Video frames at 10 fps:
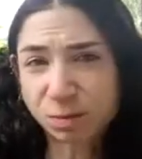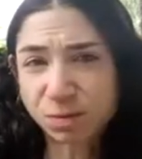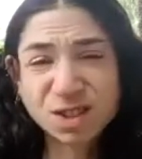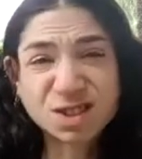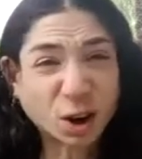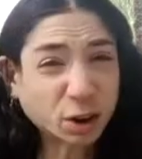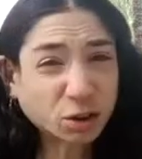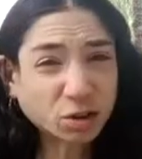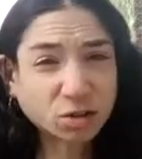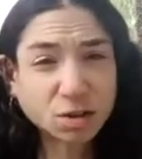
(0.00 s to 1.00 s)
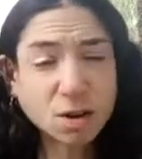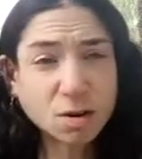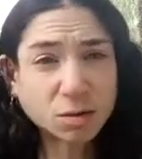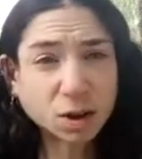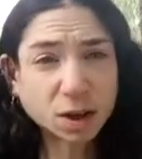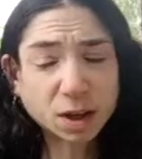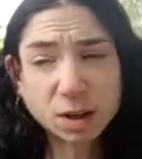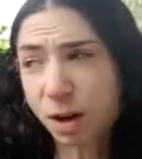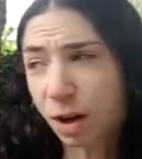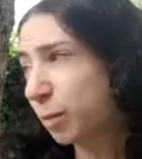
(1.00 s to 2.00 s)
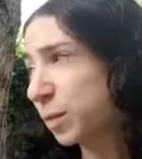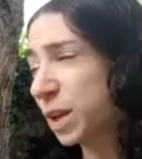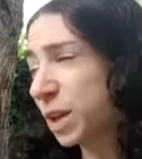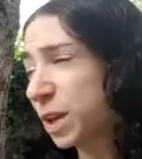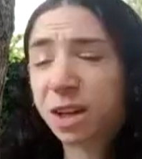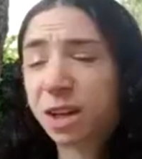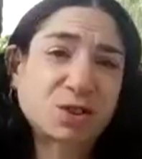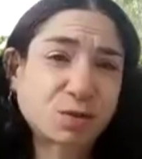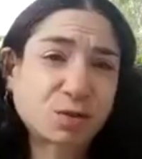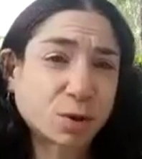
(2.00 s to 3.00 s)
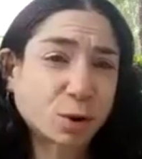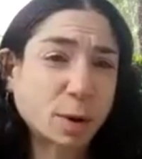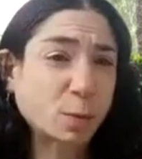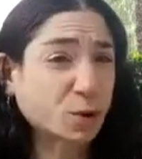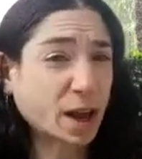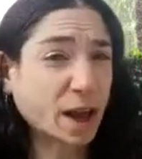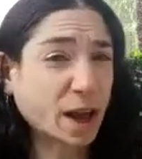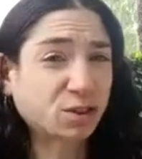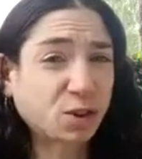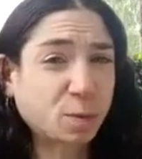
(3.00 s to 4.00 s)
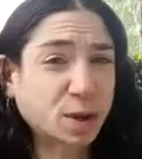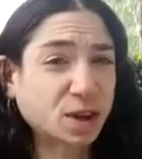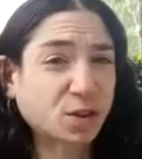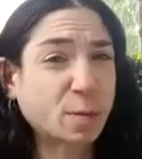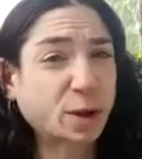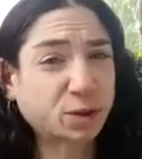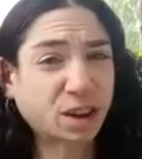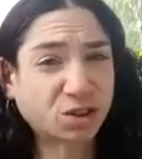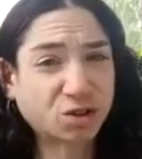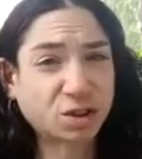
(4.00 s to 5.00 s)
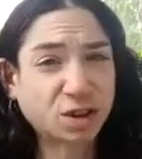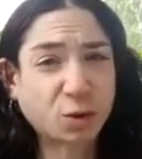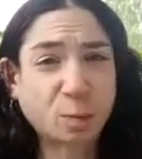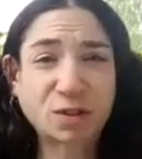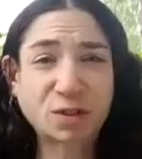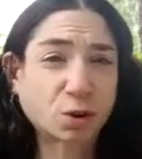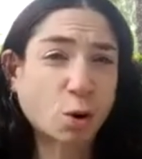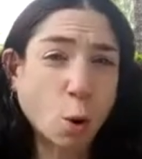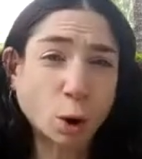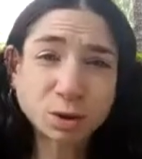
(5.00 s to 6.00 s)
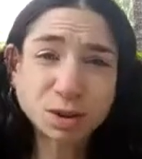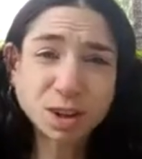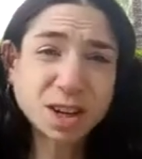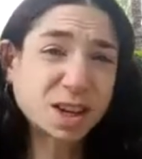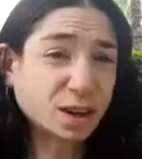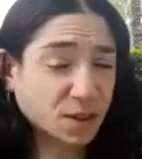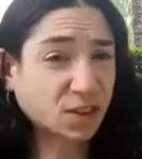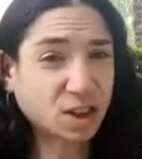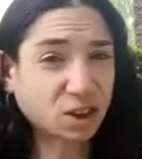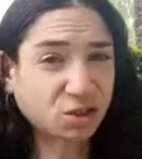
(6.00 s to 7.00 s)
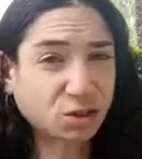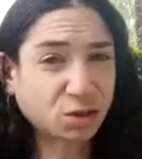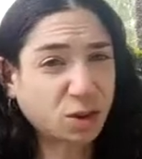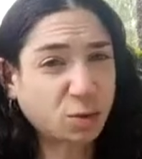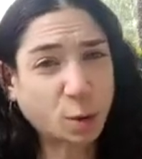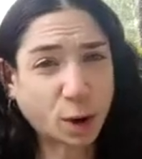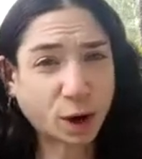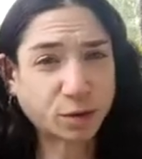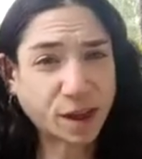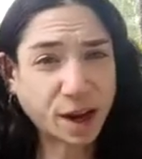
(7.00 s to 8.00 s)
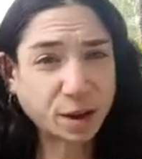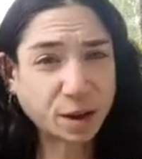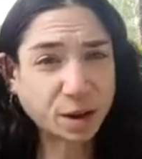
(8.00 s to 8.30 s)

starch, really. And it can be an issue for people with allergies because maltodextrin is based on corn. If that's an issue, you need to be aware of that.